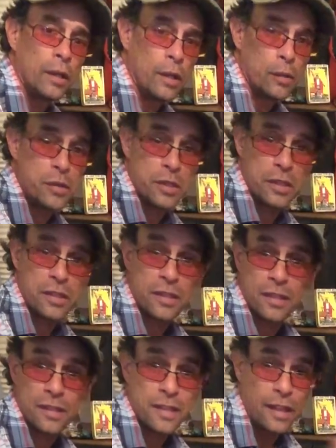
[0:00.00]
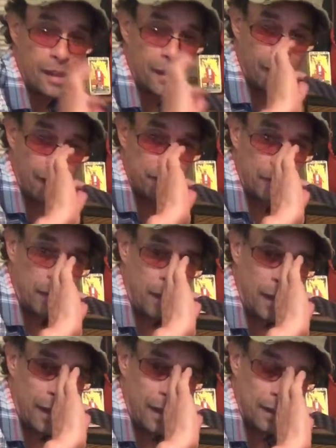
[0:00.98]
I was just going to say, I feel
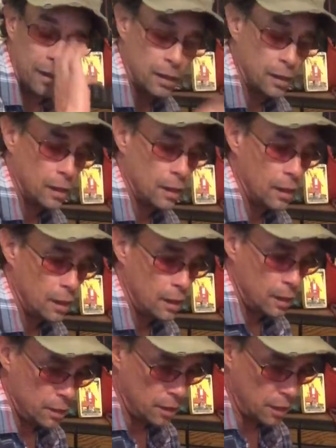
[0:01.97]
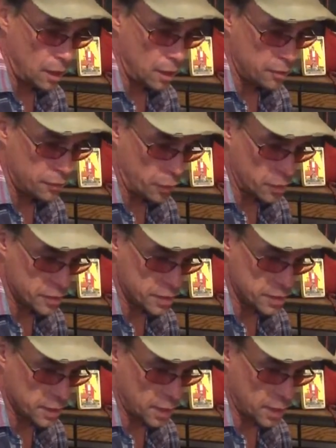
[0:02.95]
like the God Force is